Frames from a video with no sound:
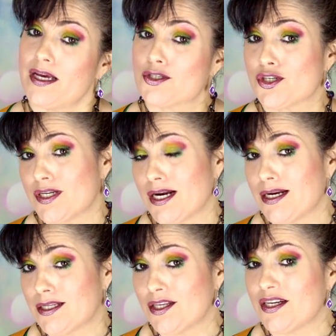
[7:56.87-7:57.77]

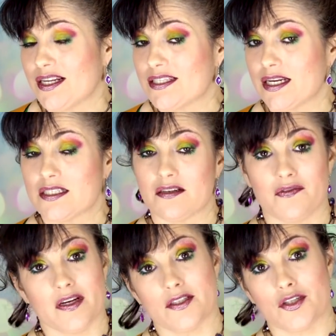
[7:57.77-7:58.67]
extradited to the United States to
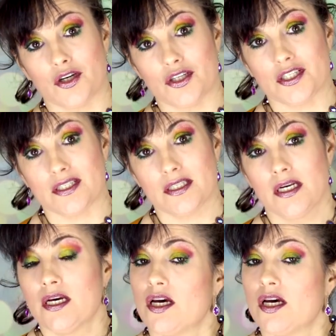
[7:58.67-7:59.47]
face charges.